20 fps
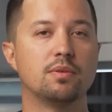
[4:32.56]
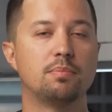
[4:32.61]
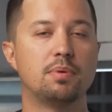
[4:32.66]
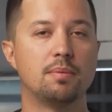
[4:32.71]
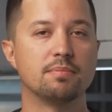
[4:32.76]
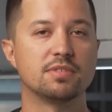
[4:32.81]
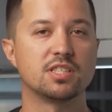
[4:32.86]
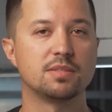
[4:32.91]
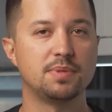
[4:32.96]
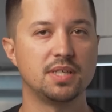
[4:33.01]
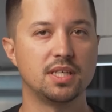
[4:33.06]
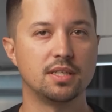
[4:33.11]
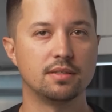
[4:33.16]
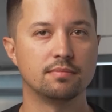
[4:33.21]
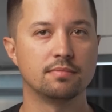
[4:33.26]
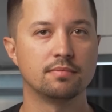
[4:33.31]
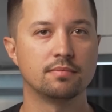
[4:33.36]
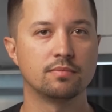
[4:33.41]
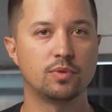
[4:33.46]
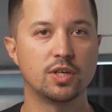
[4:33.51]
the pump speed,
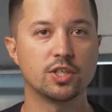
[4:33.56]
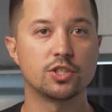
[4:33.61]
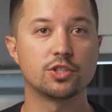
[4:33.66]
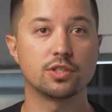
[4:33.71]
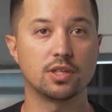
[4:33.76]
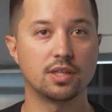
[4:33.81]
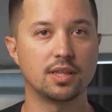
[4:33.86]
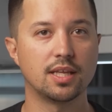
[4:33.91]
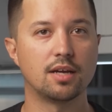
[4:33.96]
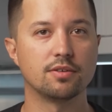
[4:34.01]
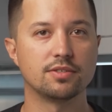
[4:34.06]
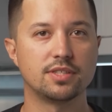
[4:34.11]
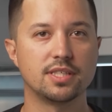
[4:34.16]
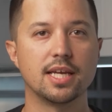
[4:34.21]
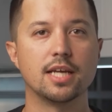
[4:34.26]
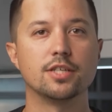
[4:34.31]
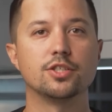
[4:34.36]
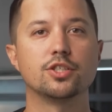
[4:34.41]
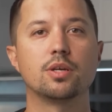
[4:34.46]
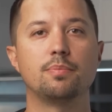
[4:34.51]
which allows
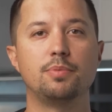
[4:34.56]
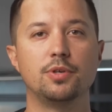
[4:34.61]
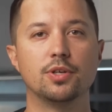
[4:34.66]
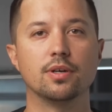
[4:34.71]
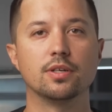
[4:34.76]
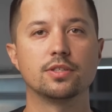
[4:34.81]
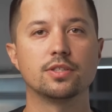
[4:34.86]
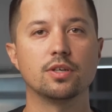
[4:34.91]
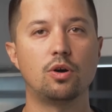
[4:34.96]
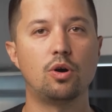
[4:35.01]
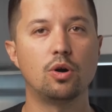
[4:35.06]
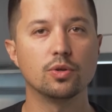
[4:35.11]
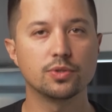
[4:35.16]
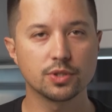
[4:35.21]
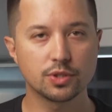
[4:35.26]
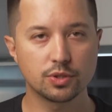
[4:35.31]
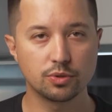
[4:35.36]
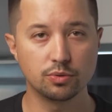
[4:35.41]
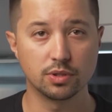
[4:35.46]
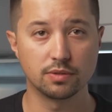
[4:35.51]
the engine computer to
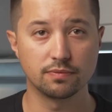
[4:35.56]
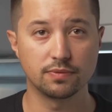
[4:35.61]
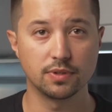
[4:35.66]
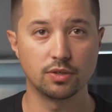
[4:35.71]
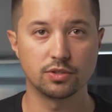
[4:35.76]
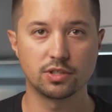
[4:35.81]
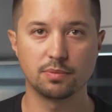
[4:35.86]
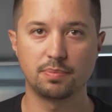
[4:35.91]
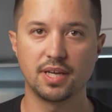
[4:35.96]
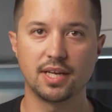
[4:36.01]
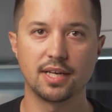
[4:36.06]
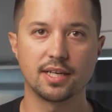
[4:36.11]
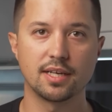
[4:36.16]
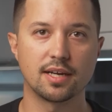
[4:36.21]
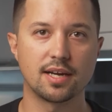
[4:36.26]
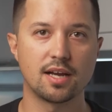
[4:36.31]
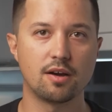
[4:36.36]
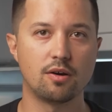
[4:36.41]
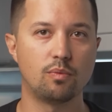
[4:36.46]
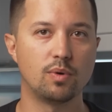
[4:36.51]
alter coolant flow depending
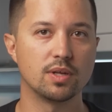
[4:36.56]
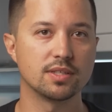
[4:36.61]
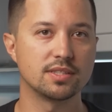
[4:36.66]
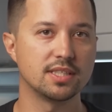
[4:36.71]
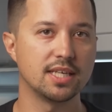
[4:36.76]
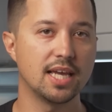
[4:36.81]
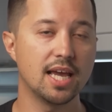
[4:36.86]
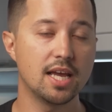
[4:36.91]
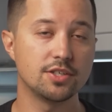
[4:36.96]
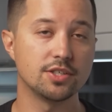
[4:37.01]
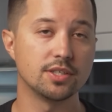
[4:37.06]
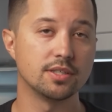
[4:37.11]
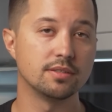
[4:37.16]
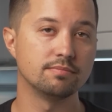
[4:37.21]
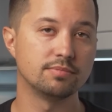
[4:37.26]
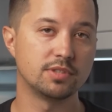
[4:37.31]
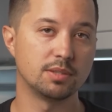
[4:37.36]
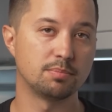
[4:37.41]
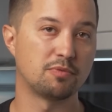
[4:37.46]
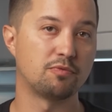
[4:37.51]
on how it wants the engine
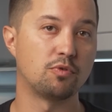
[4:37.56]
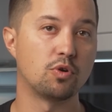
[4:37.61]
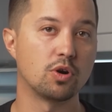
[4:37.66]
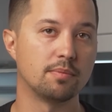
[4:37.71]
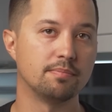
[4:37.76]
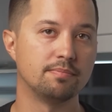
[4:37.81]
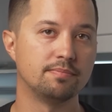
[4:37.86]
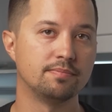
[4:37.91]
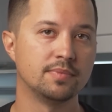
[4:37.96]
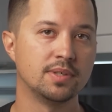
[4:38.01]
to perform.